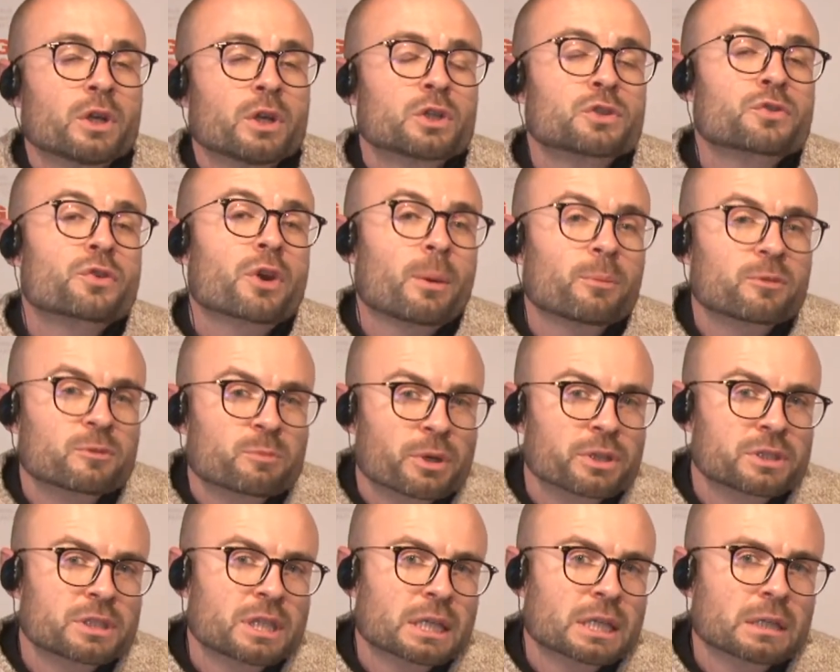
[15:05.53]
Trump's
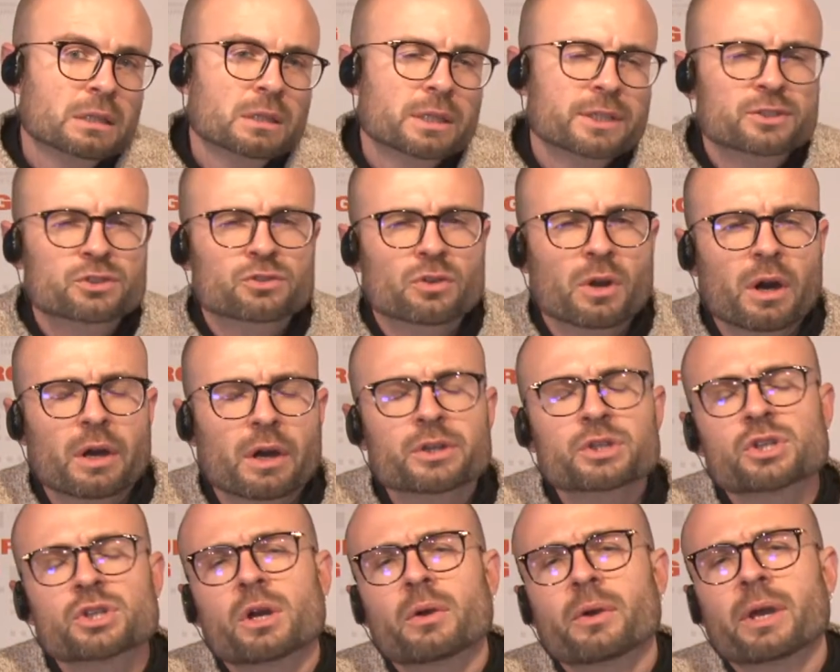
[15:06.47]
particularly strong
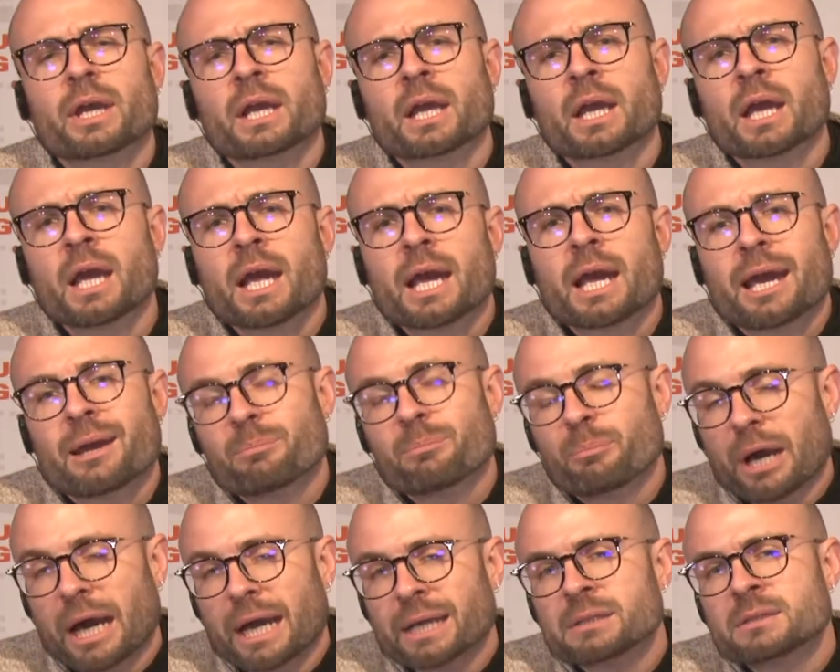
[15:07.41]
showing and
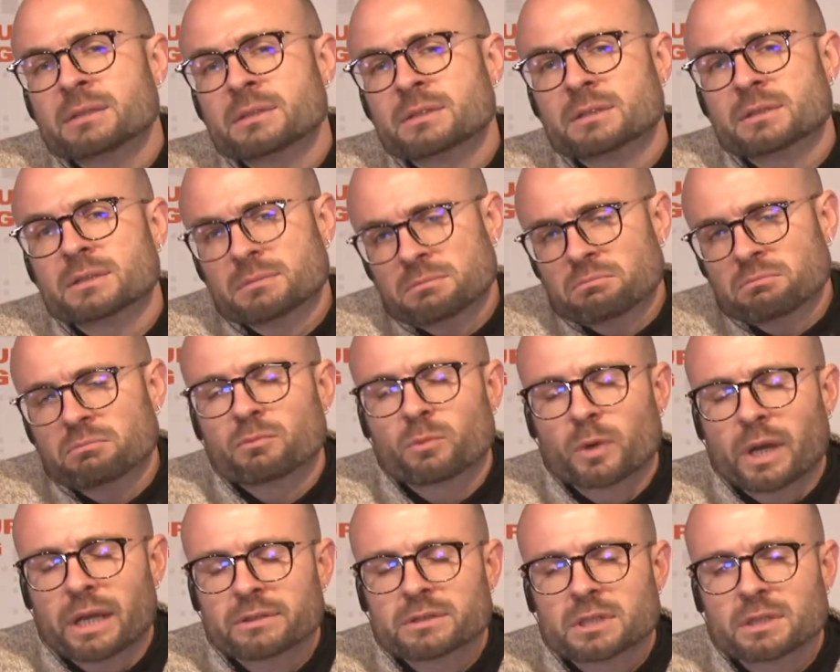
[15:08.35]
Biden's
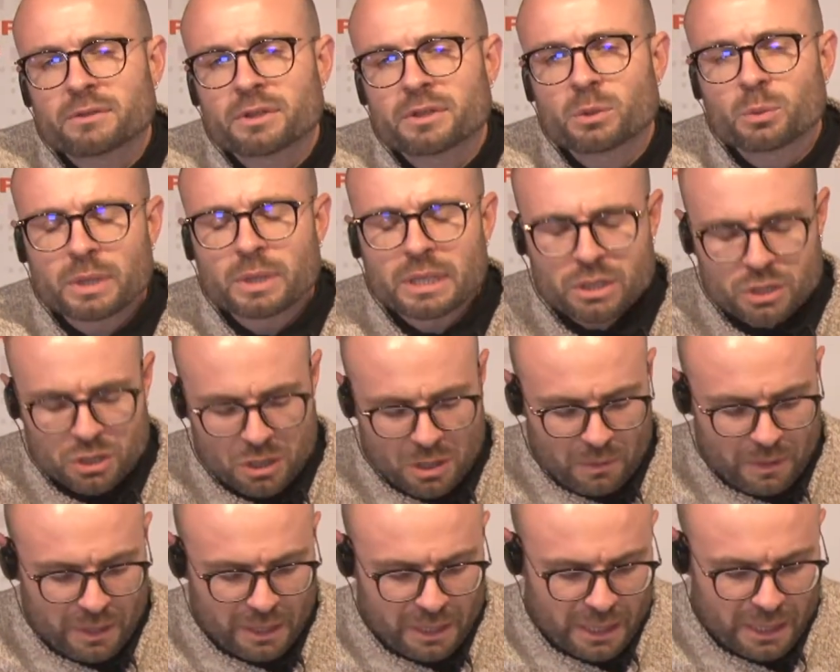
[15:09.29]
relatively weak showing.